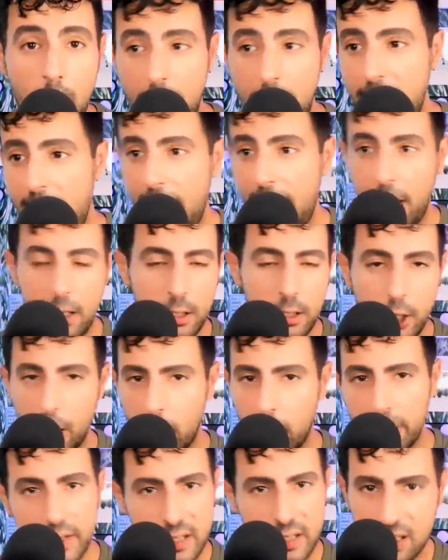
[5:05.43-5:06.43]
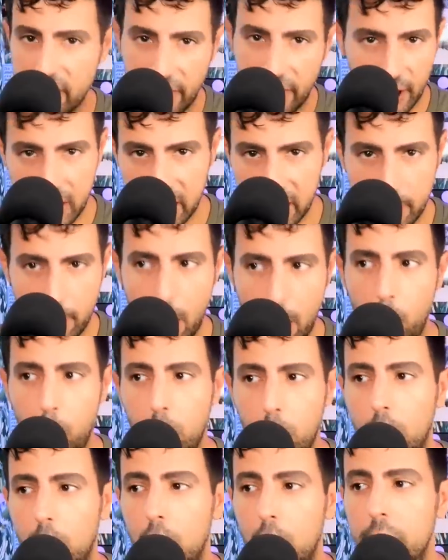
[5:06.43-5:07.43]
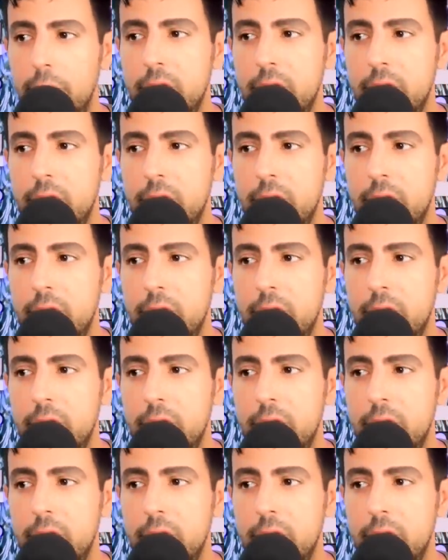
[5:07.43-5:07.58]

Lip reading: that, you know, this is a very small world.